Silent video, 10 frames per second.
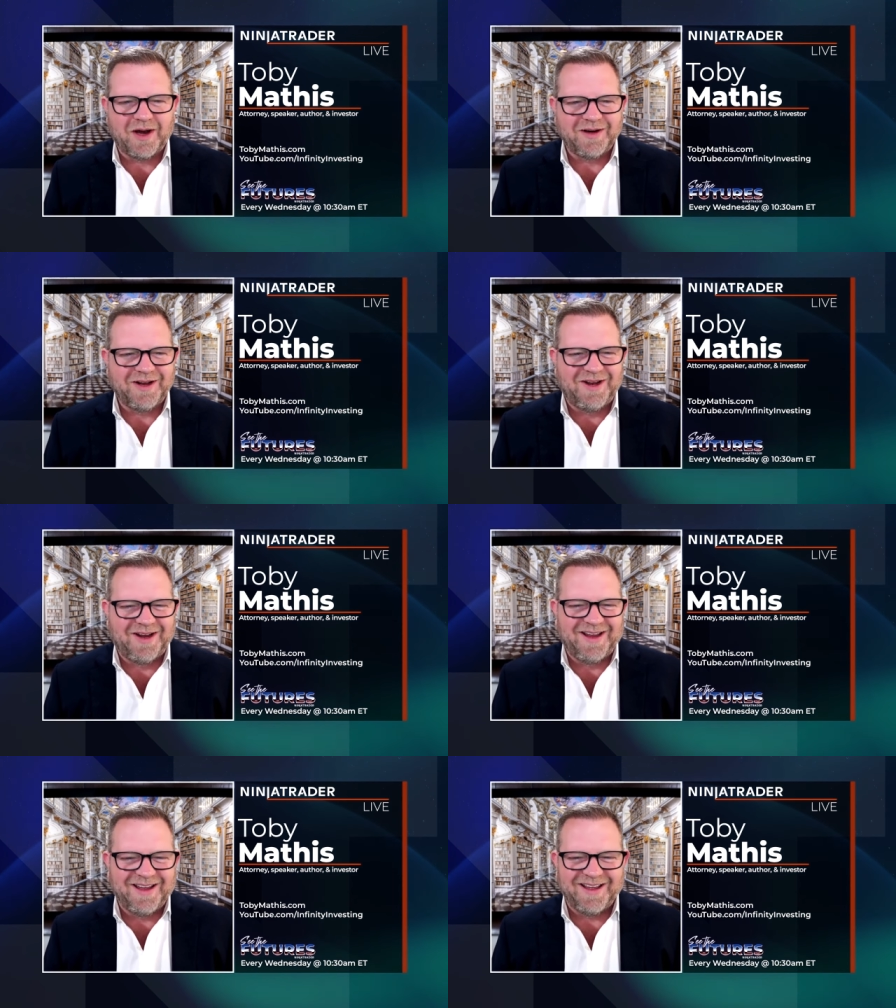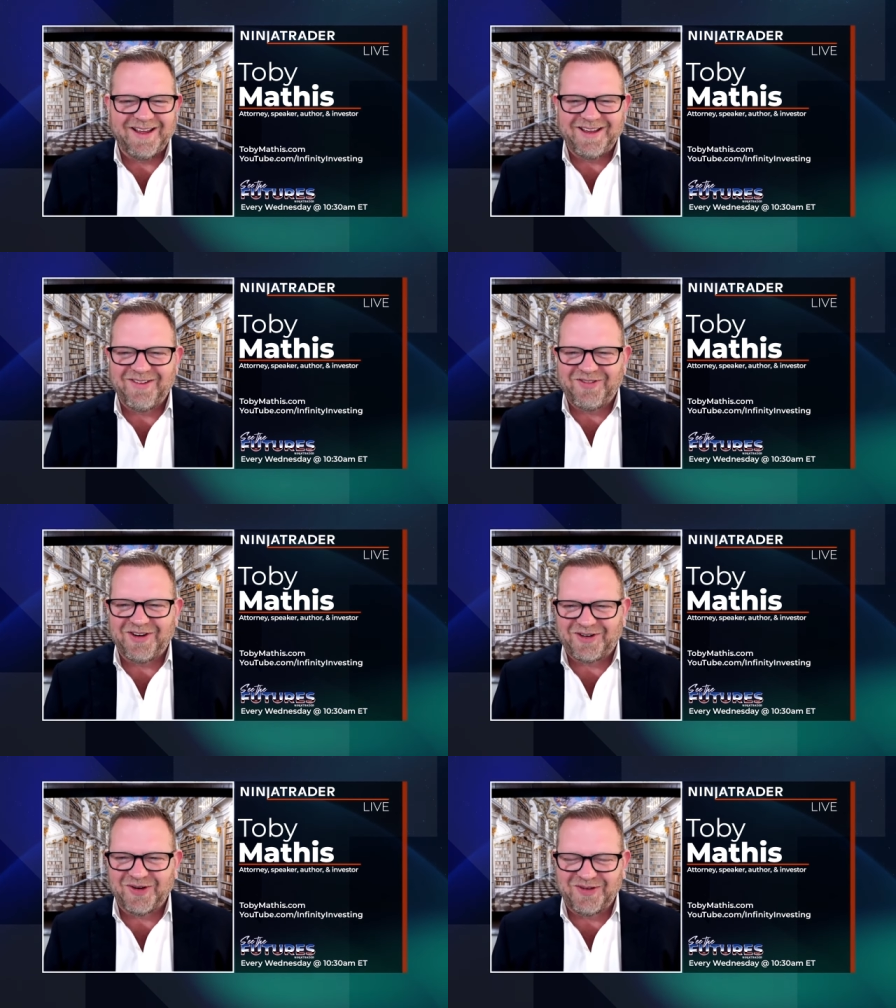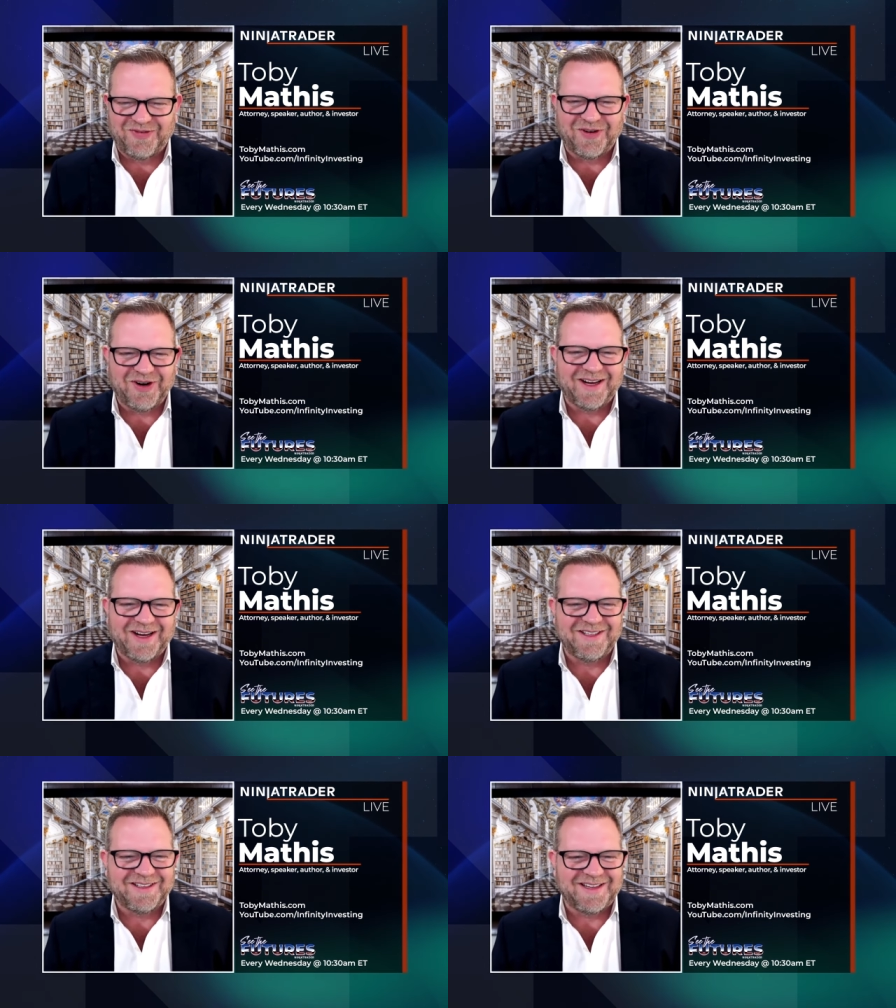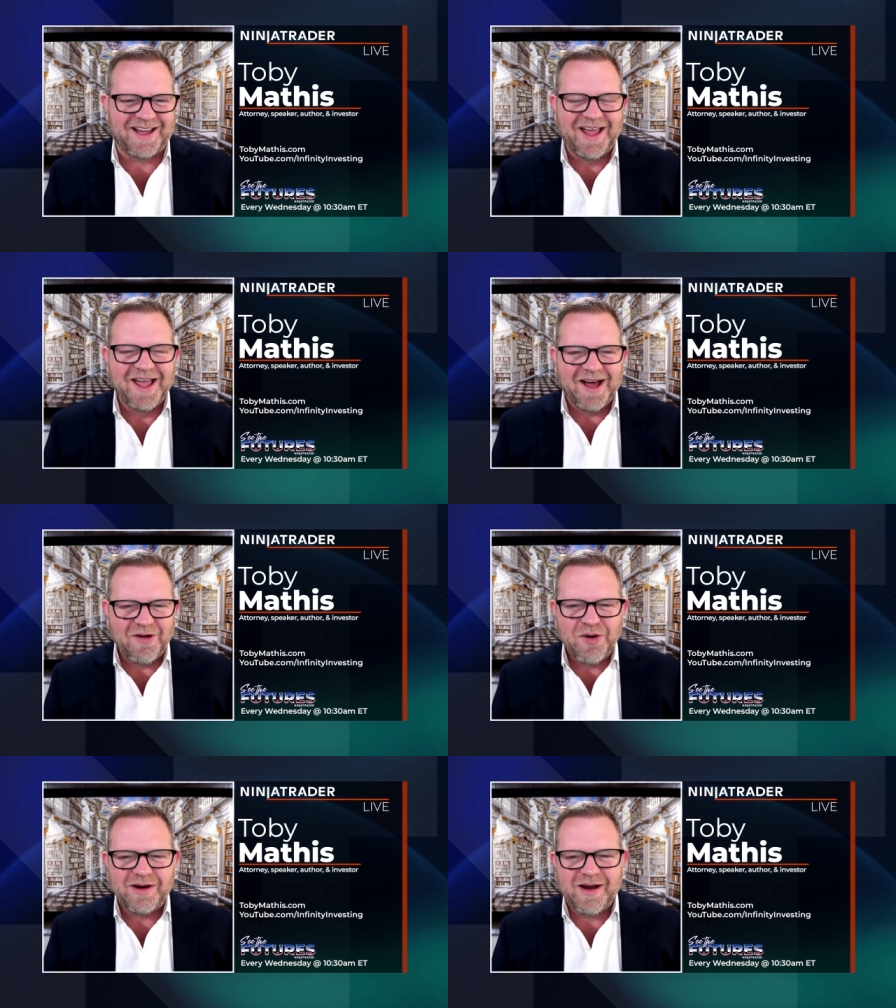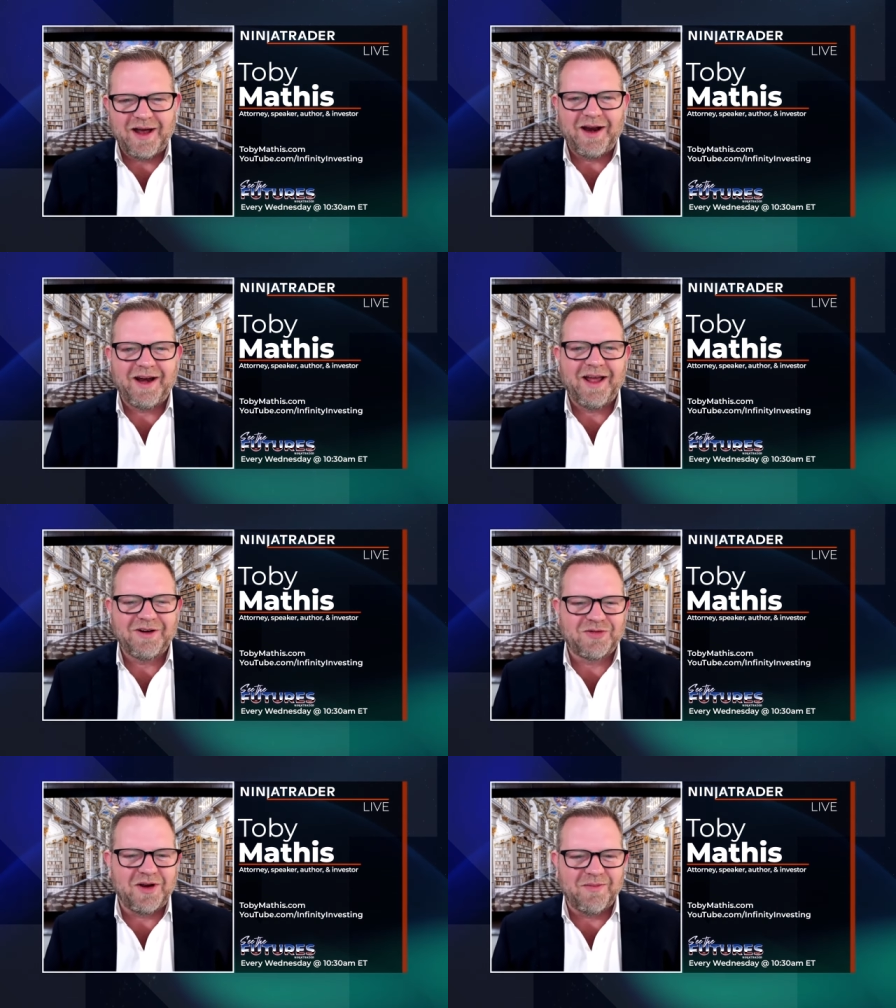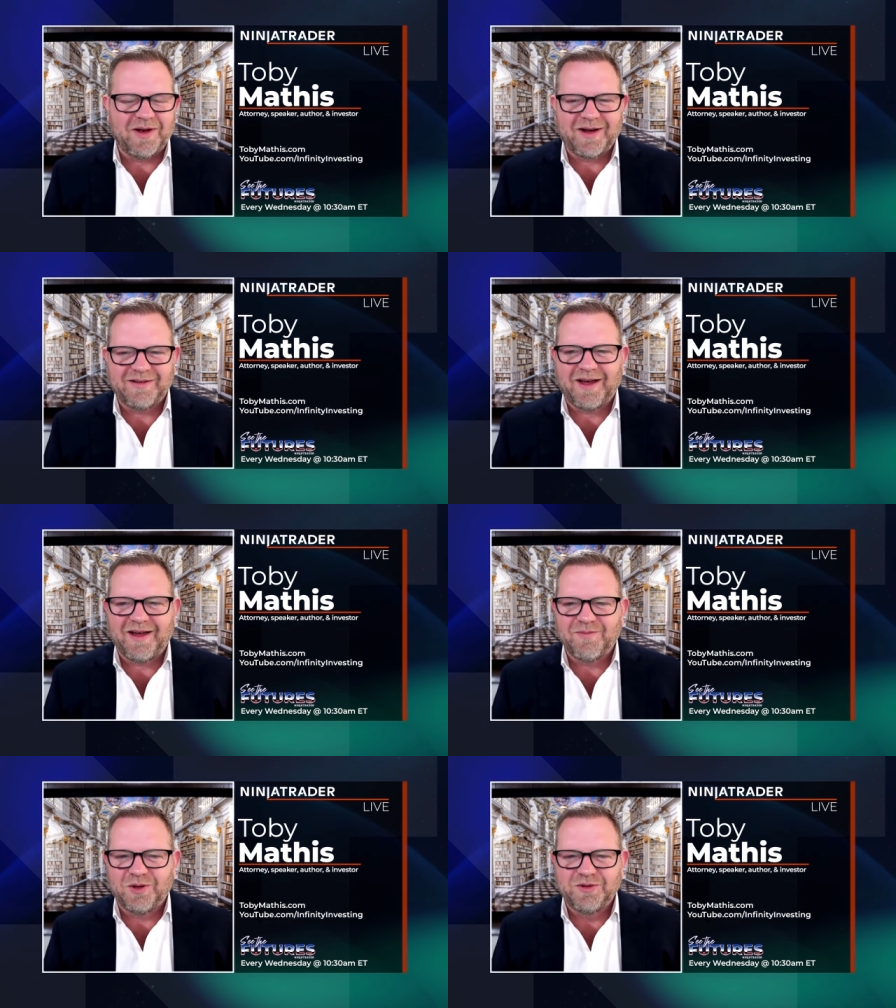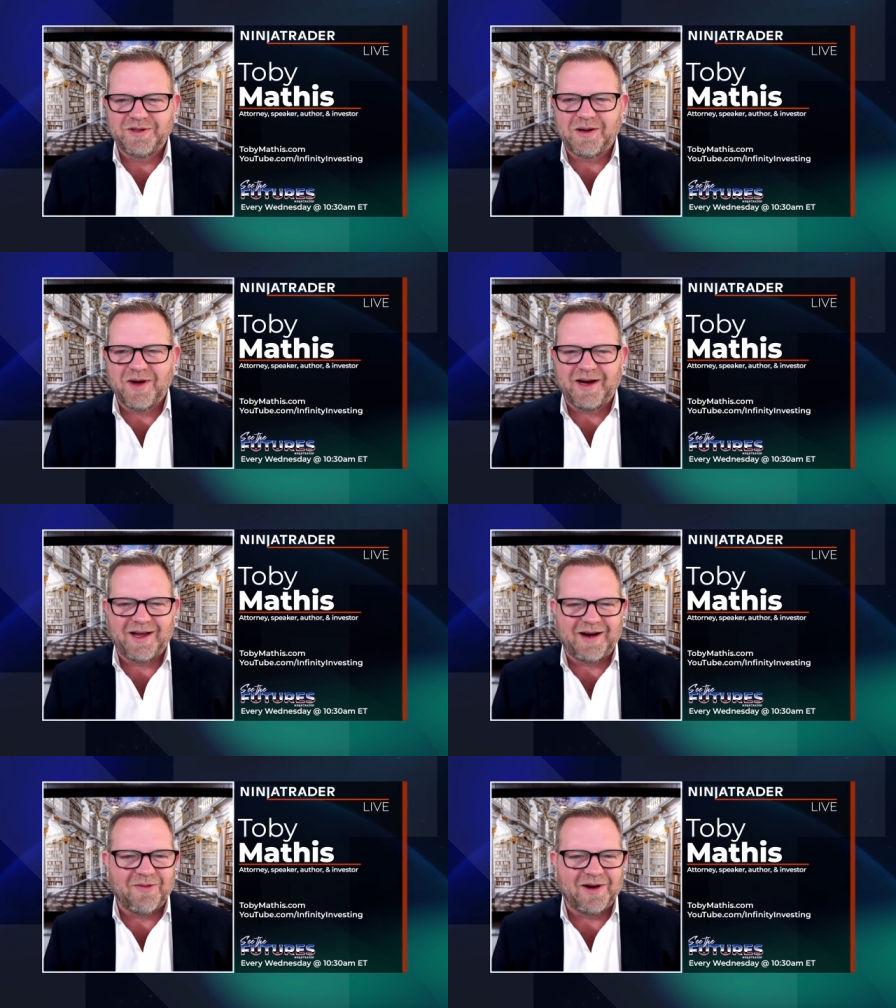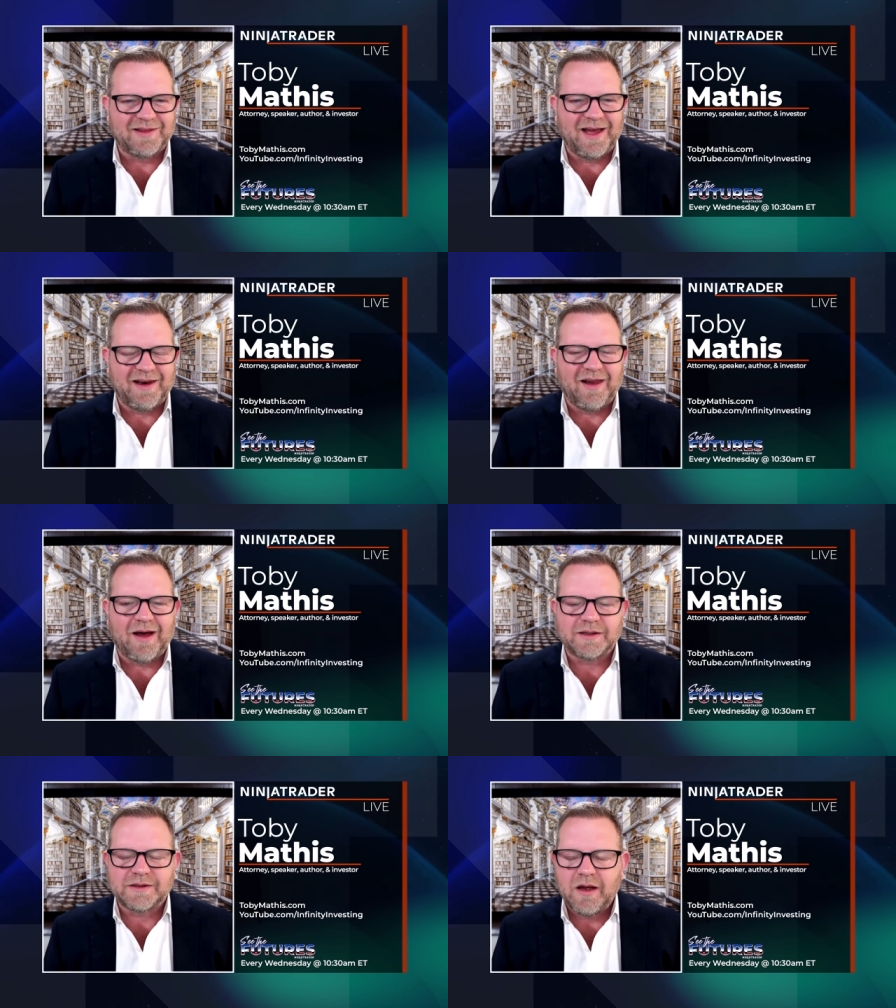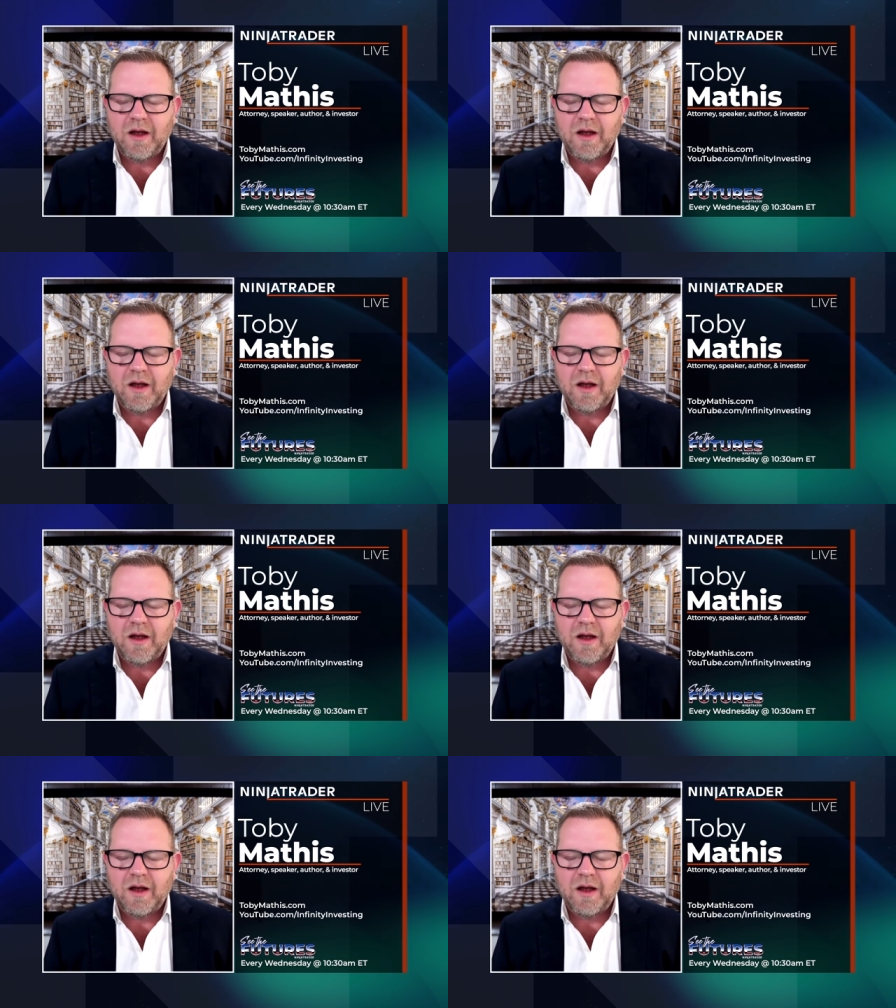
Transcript: if you're doing Forex, you could say, I want 988 treatment because I'm losing money and I want that loss.